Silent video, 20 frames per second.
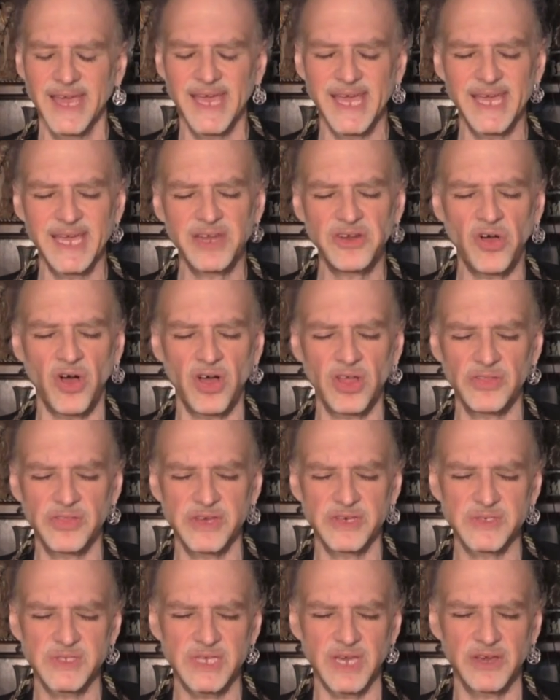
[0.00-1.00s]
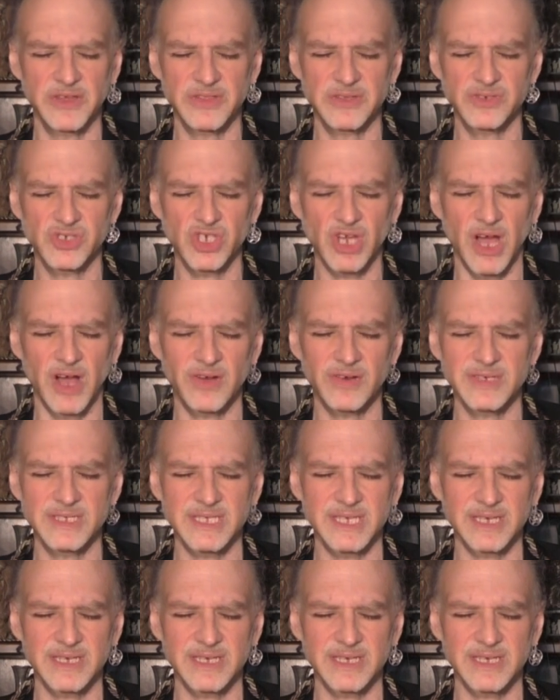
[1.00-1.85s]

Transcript: in all those other chakras,